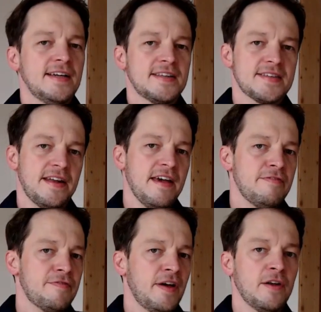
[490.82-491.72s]
ZF
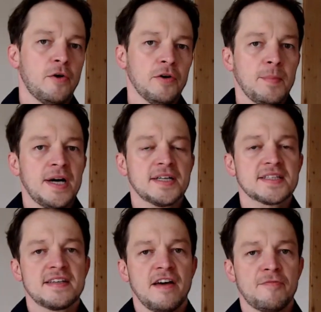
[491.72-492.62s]
and
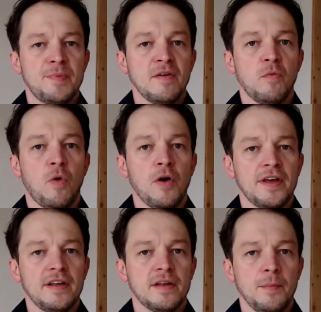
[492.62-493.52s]
Audimax have been awarding
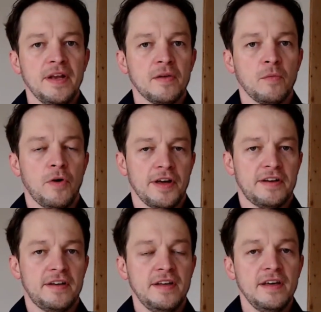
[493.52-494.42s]
the MINT Award
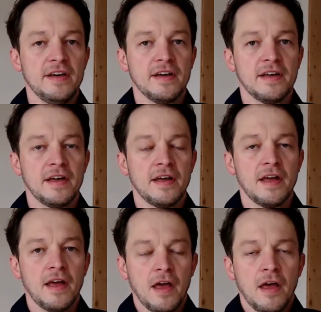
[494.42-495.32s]
IT
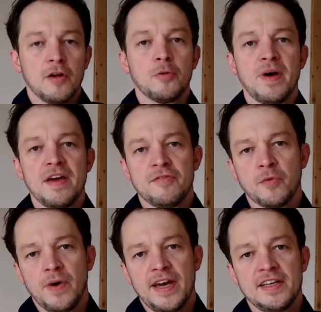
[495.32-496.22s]
to pave the
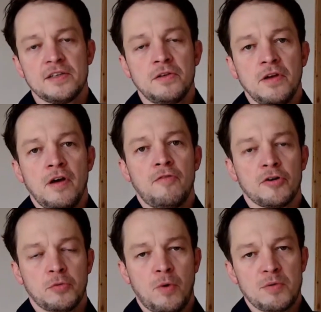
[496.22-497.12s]
way for
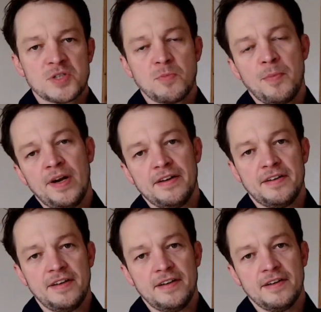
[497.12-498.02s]
tomorrow's
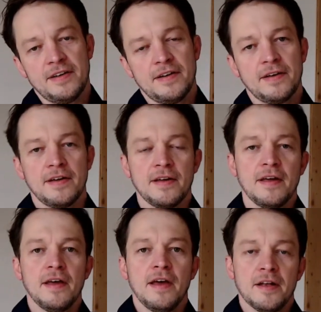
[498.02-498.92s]
mobility.
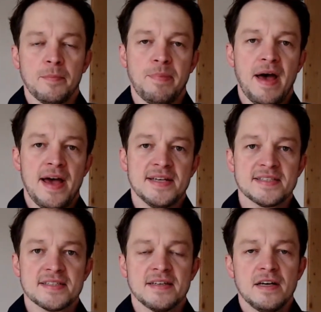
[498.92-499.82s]
The
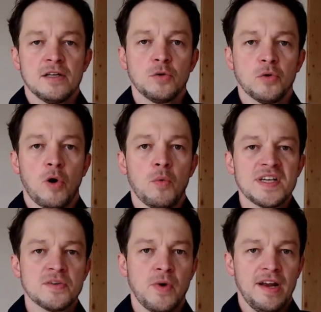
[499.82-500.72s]
path to an always
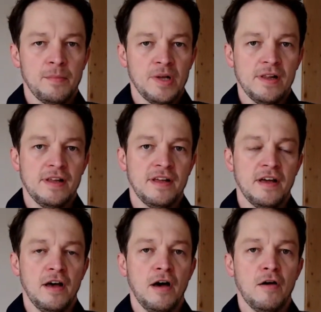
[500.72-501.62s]
available,
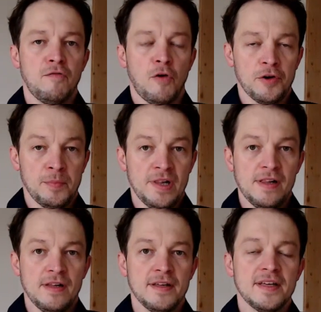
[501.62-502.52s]

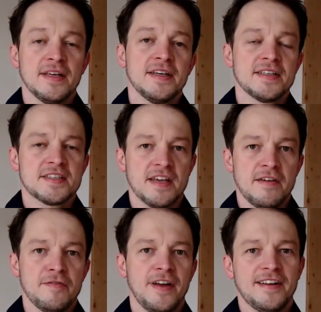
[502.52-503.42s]
affordable,
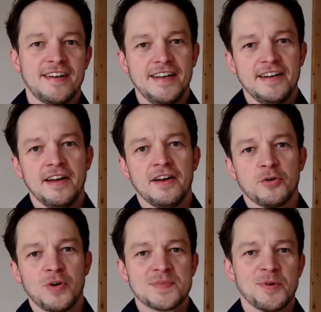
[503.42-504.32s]
safe and clean
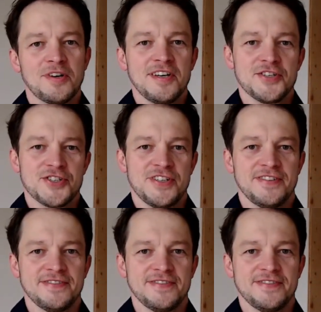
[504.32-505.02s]
transportation.